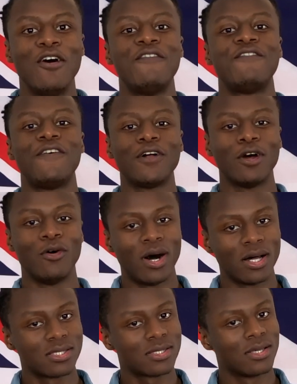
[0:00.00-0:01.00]
Follow
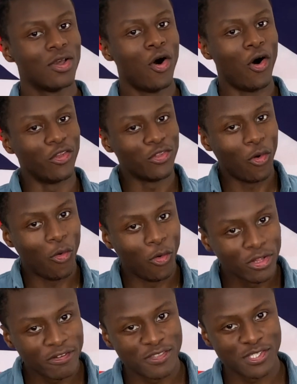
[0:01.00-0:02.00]
us on
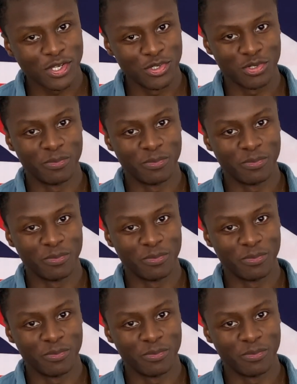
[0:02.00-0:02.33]
all of the social